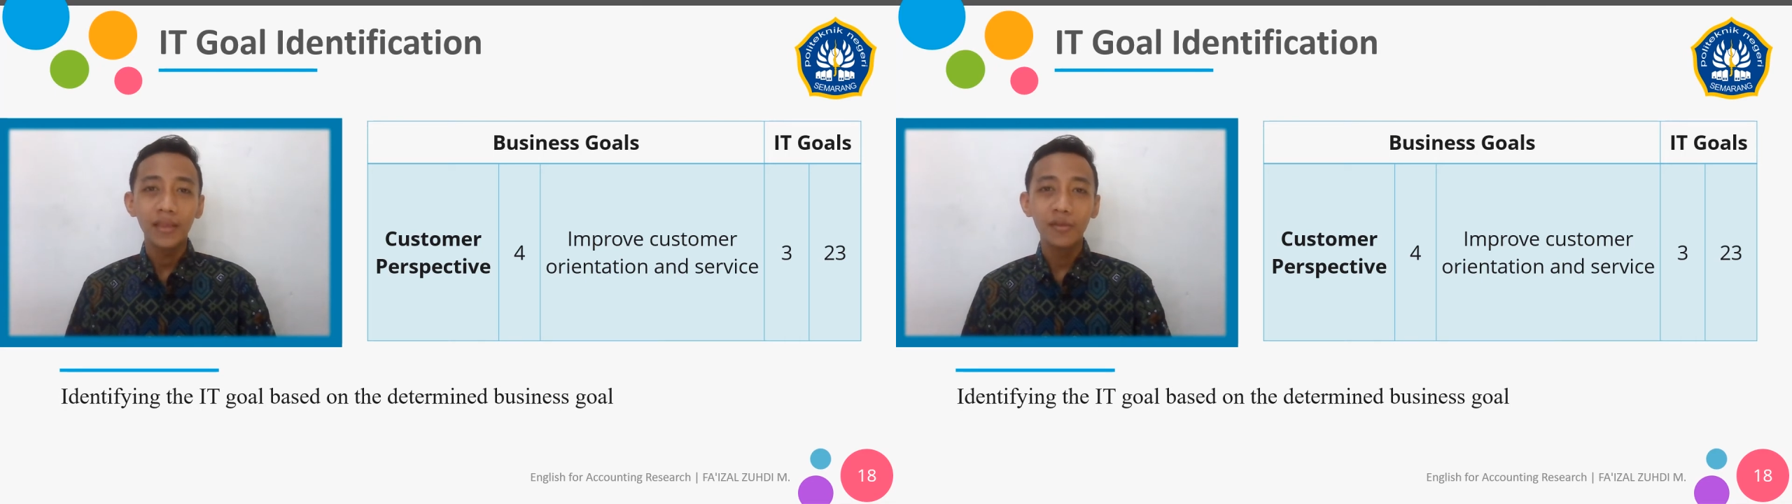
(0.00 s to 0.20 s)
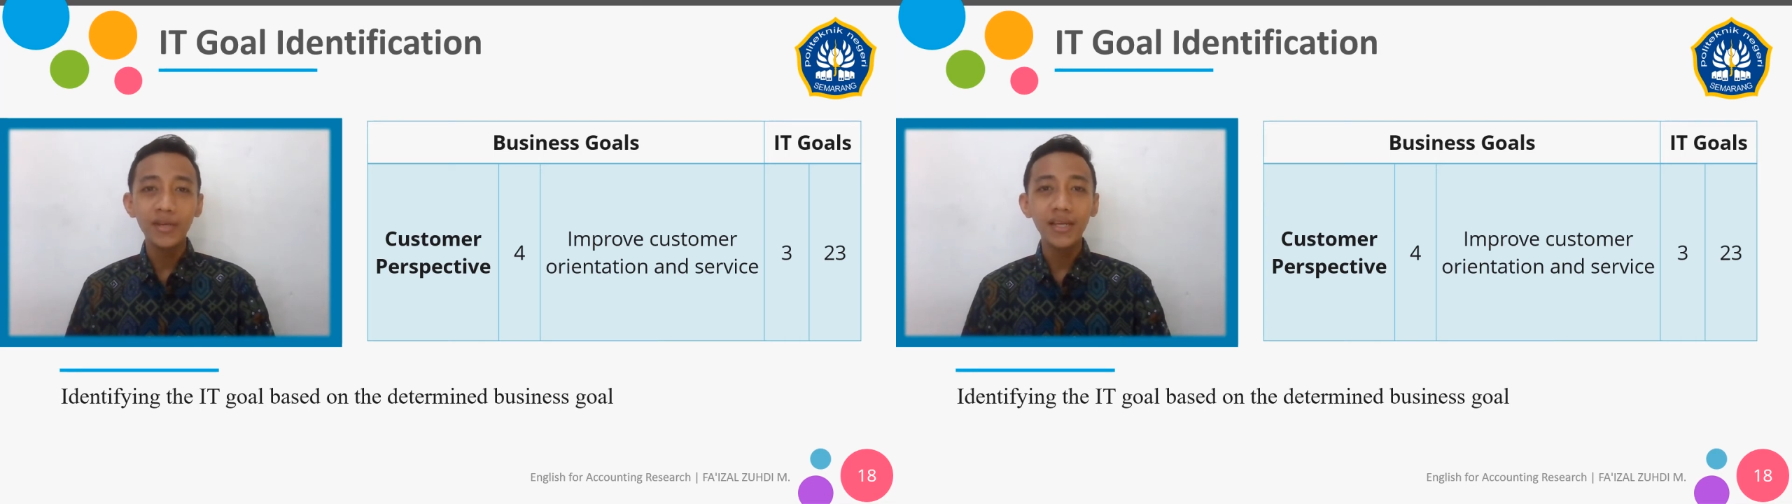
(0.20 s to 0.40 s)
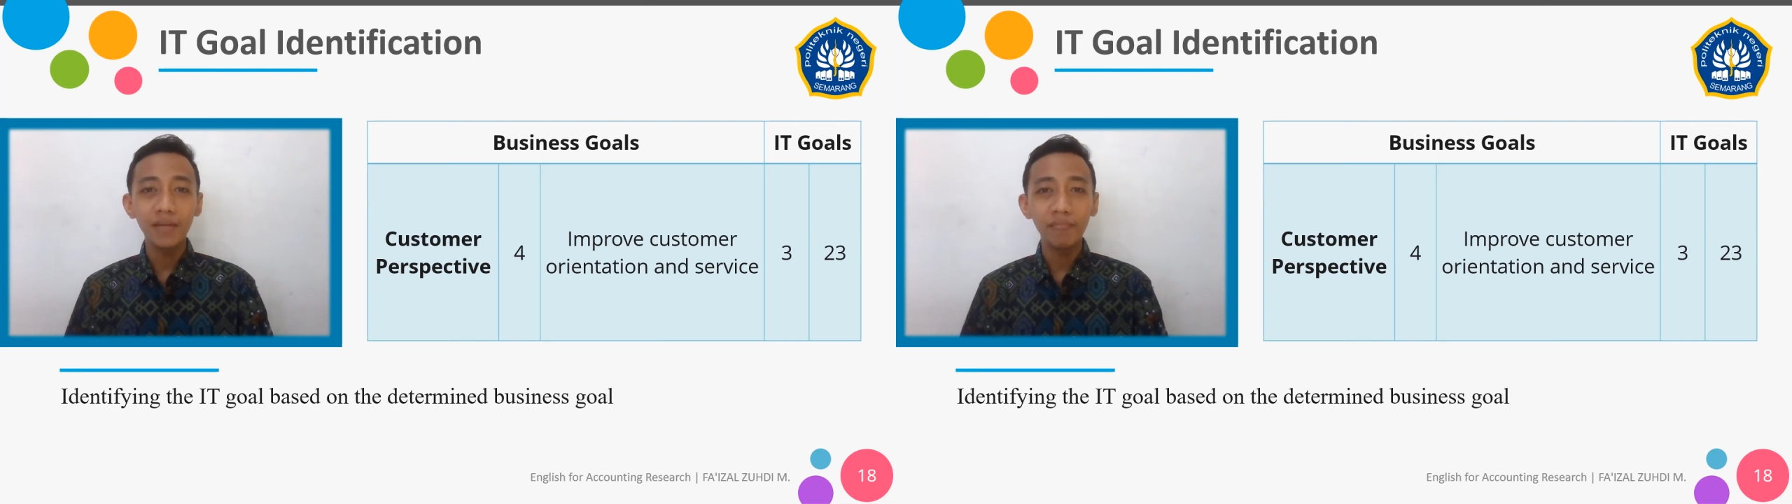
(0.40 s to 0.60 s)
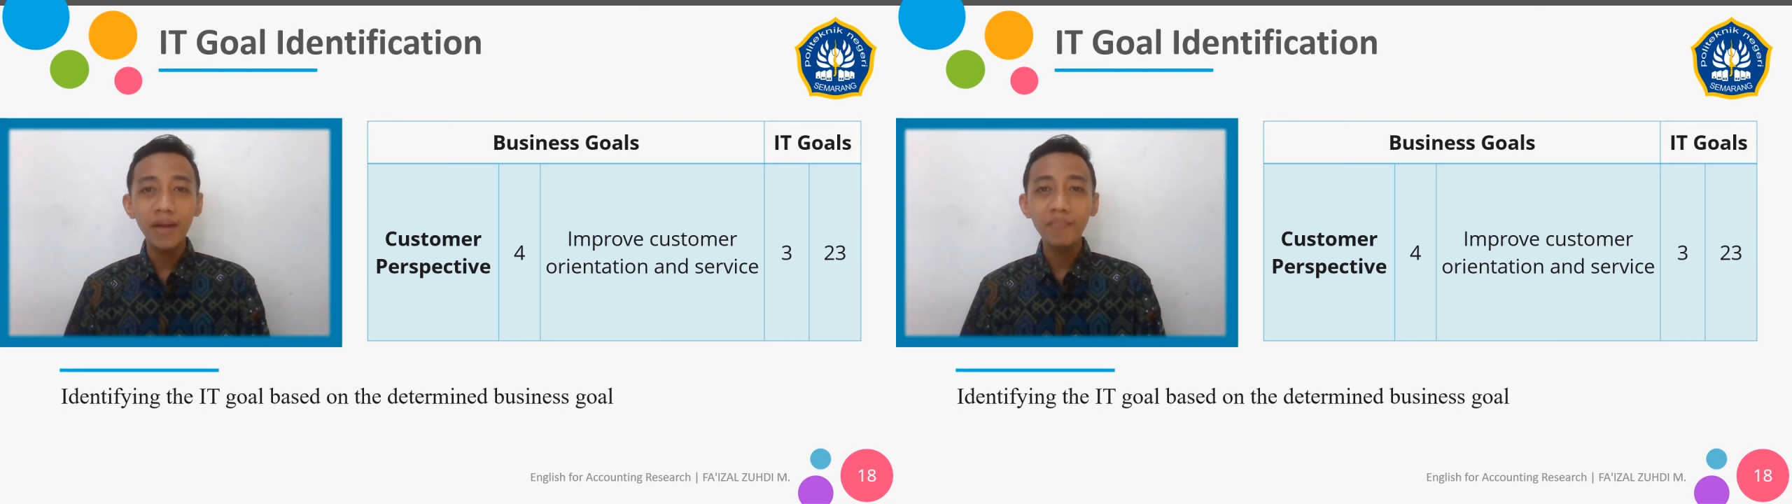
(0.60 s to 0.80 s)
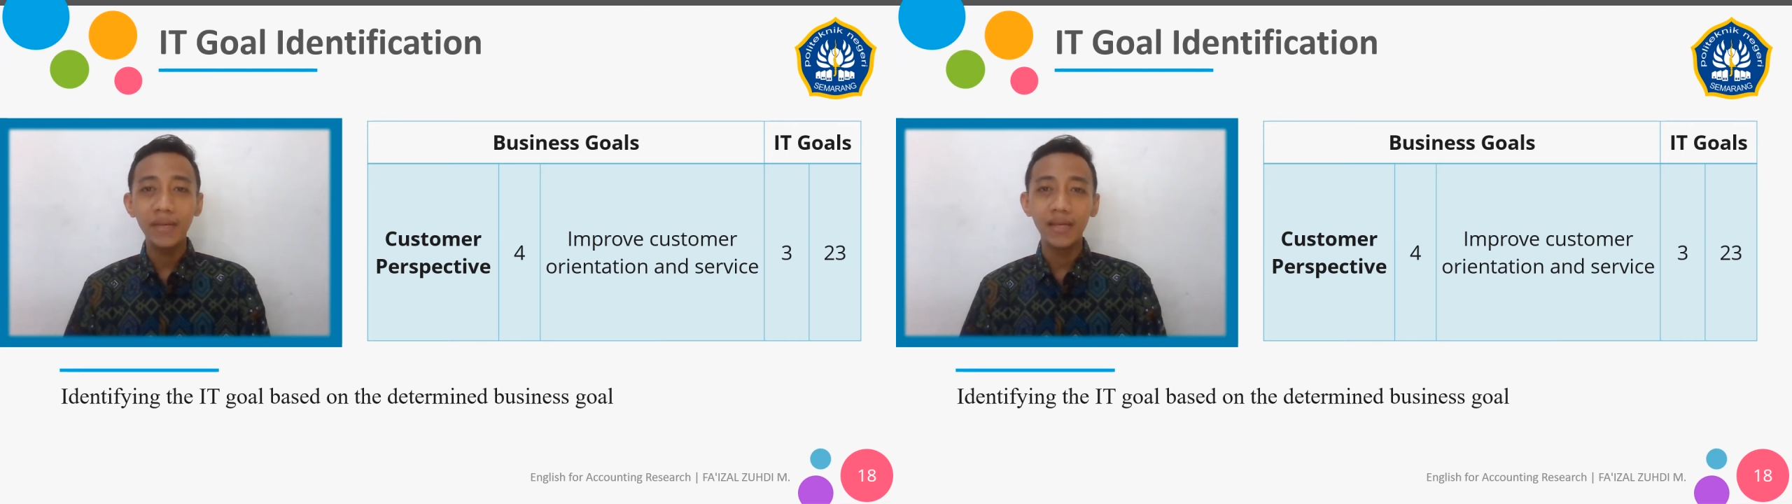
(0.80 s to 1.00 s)
doing a
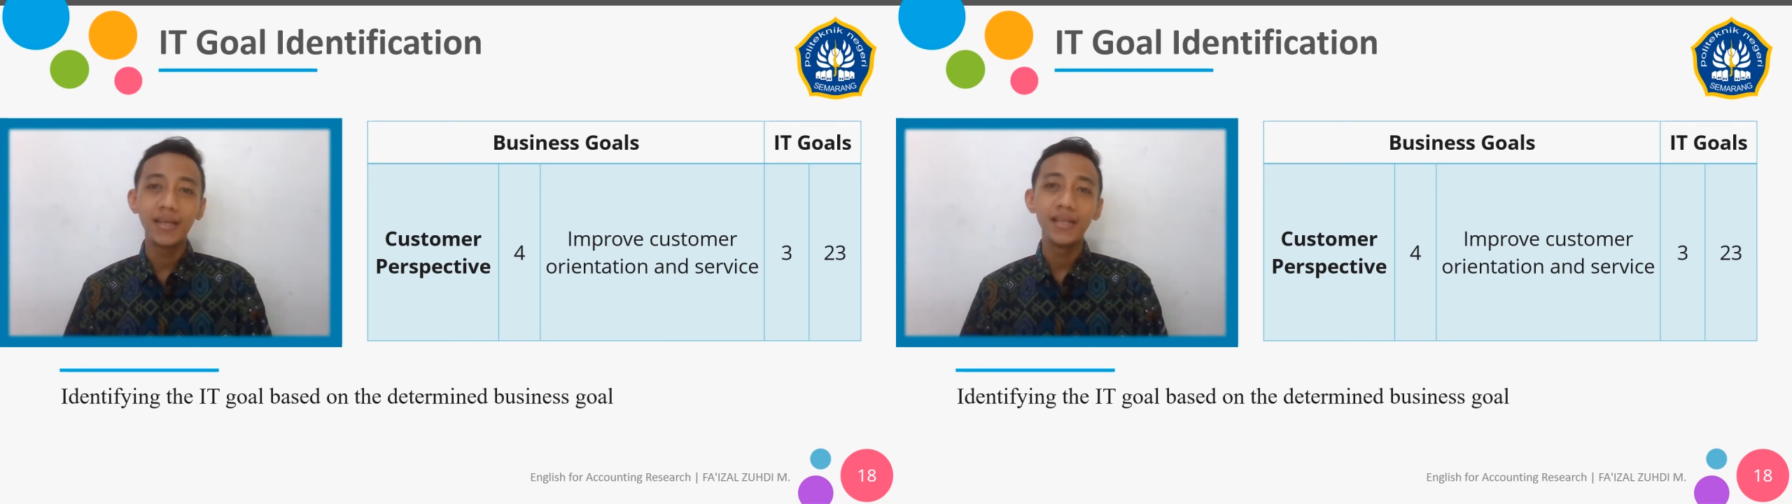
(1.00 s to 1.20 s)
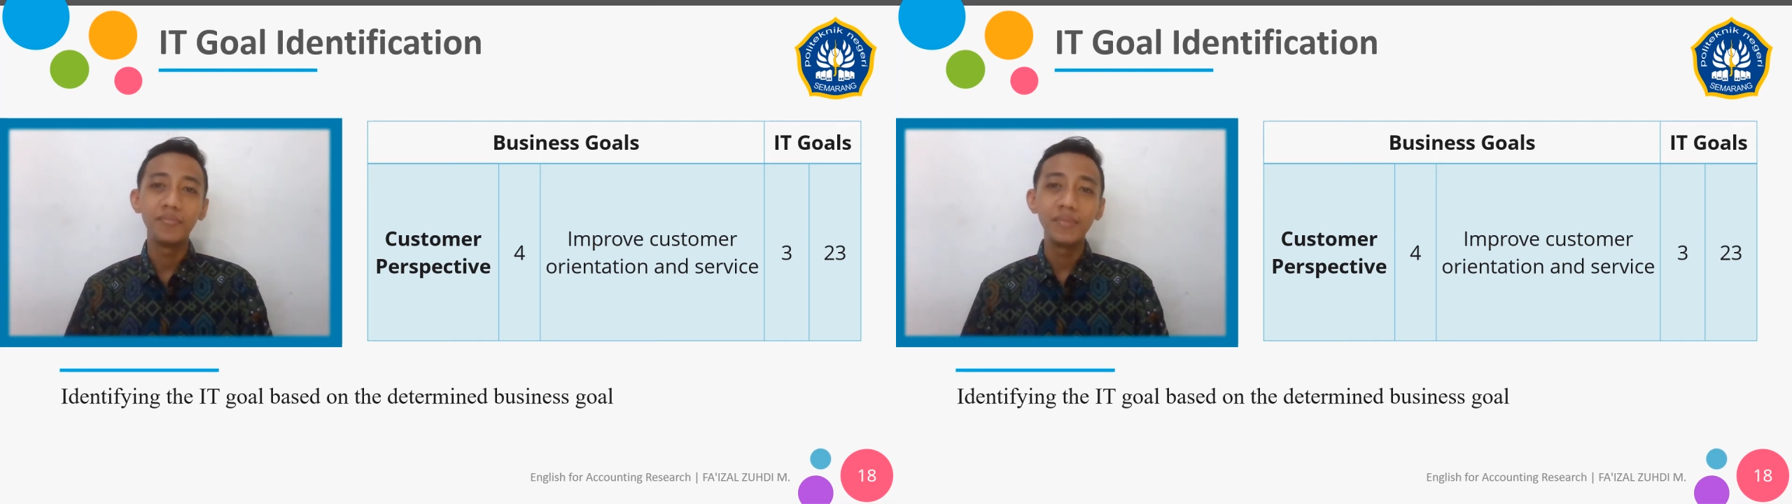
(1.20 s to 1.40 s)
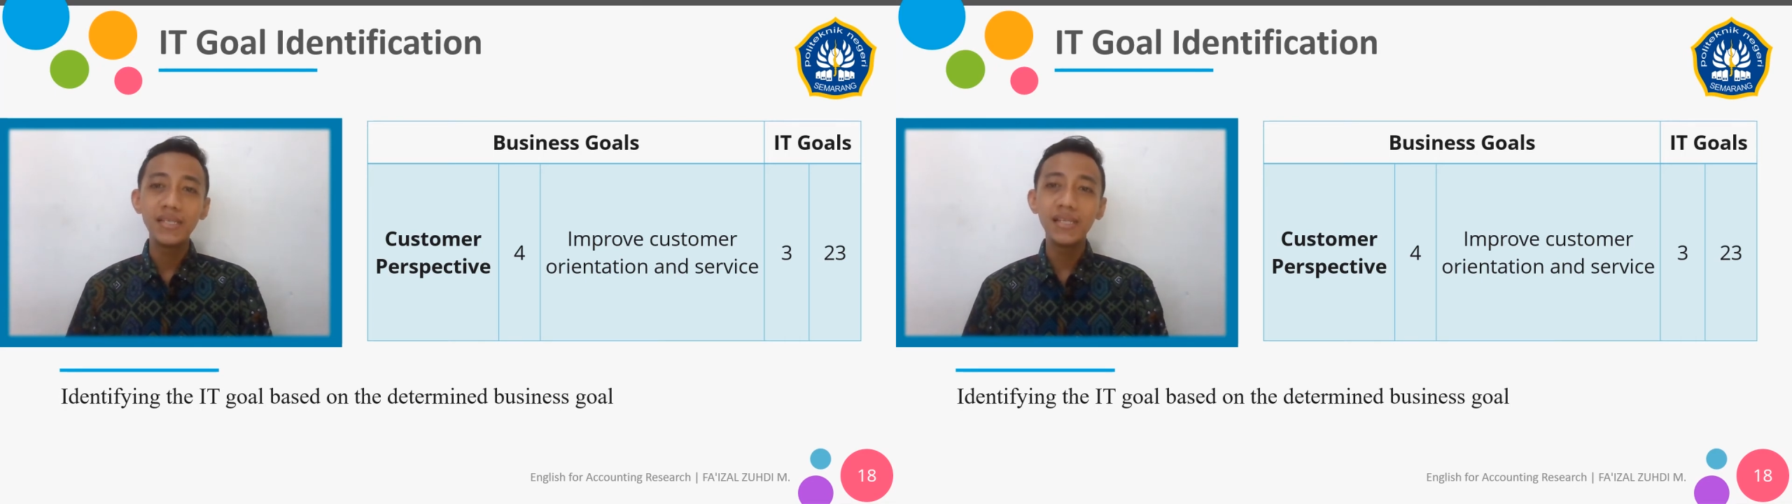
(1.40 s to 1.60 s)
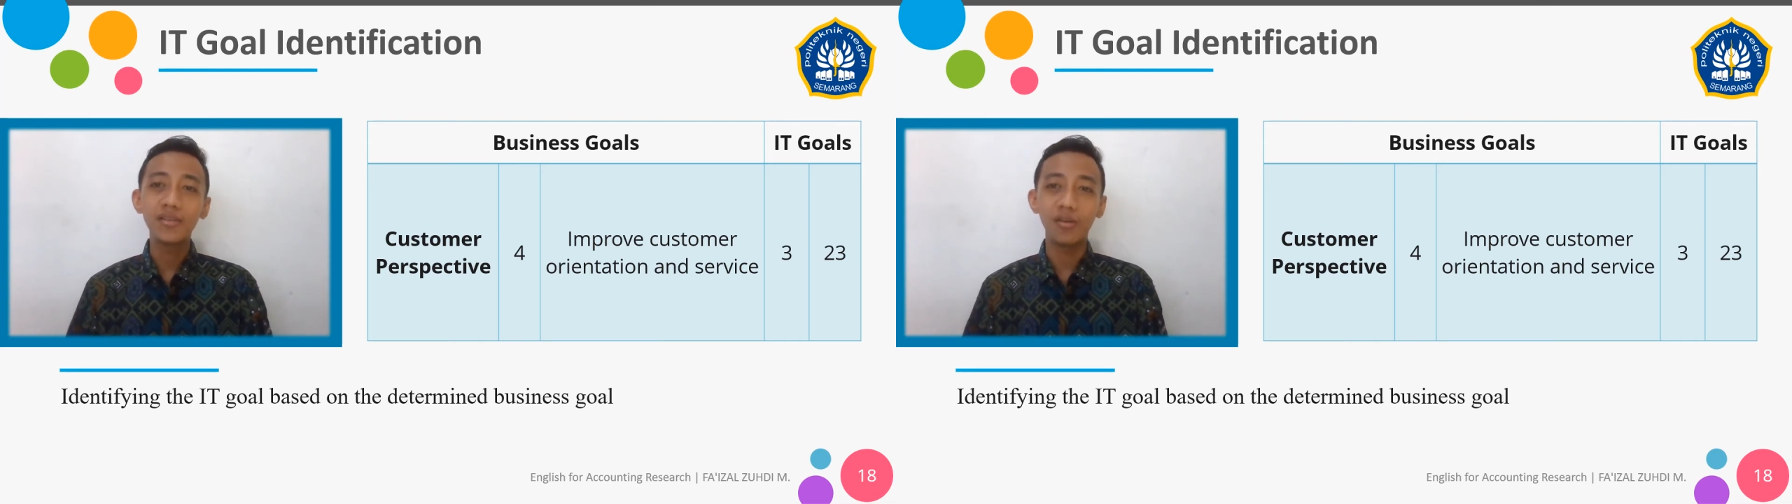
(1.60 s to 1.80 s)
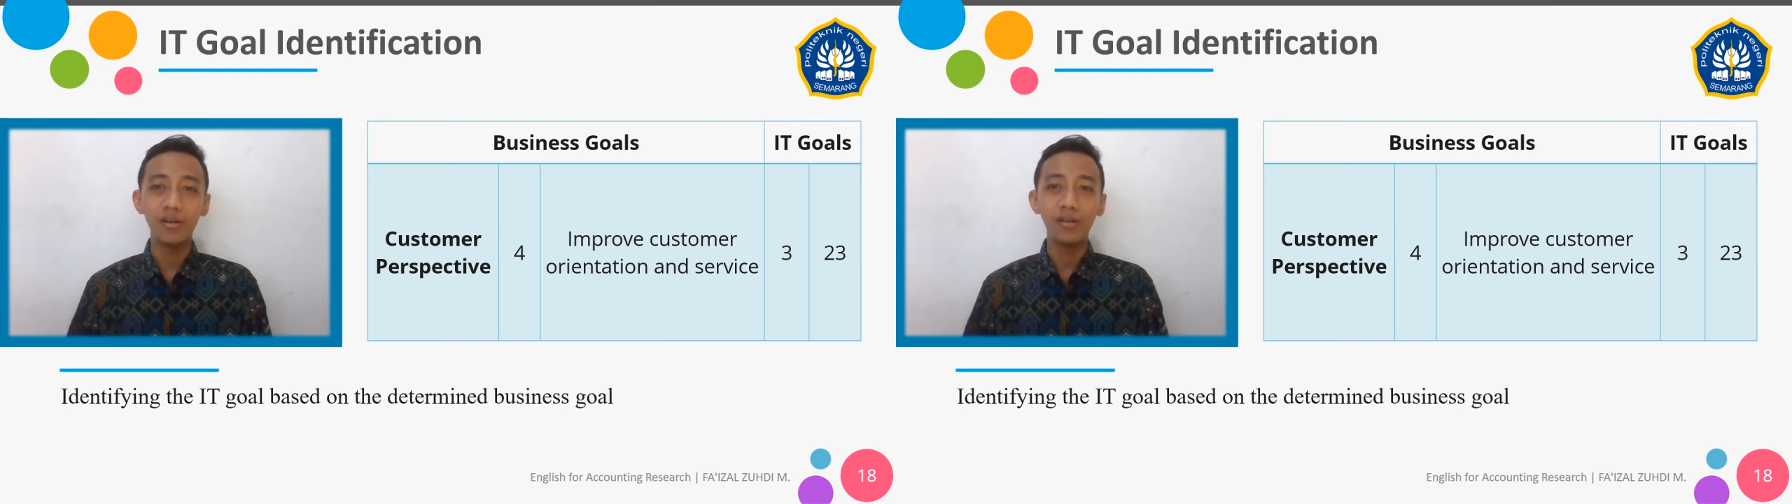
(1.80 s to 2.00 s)
mapping in the business
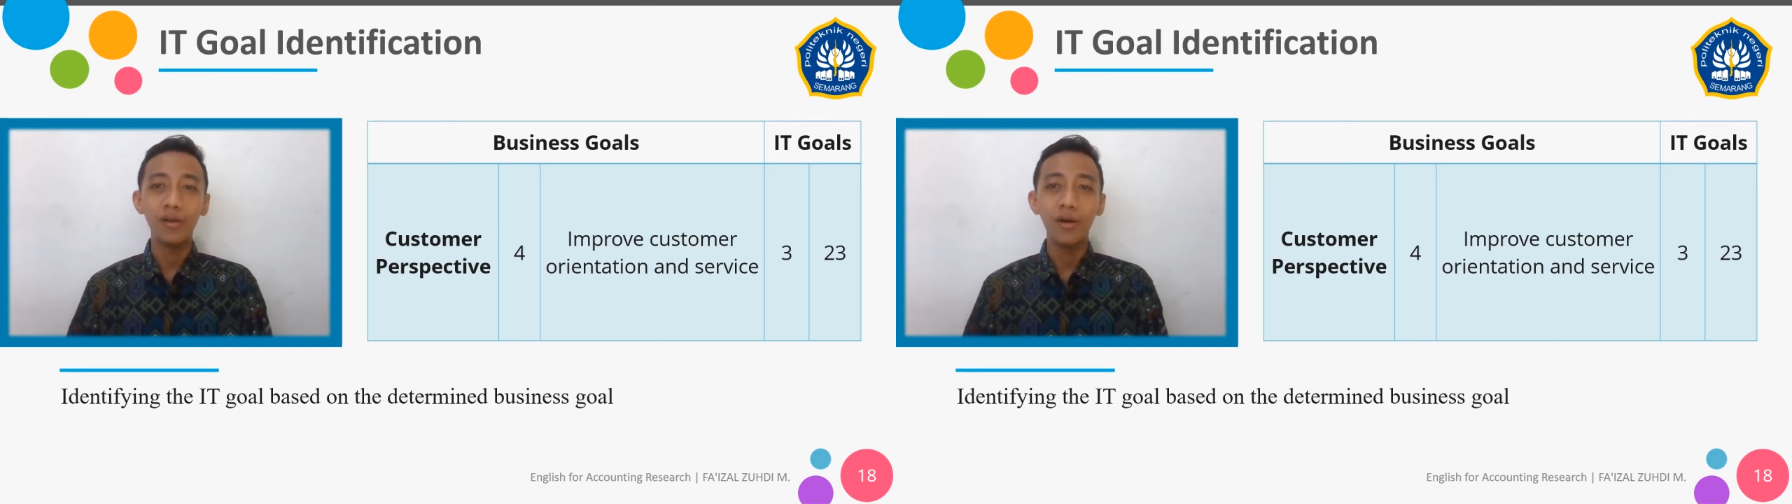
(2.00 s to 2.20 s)
goal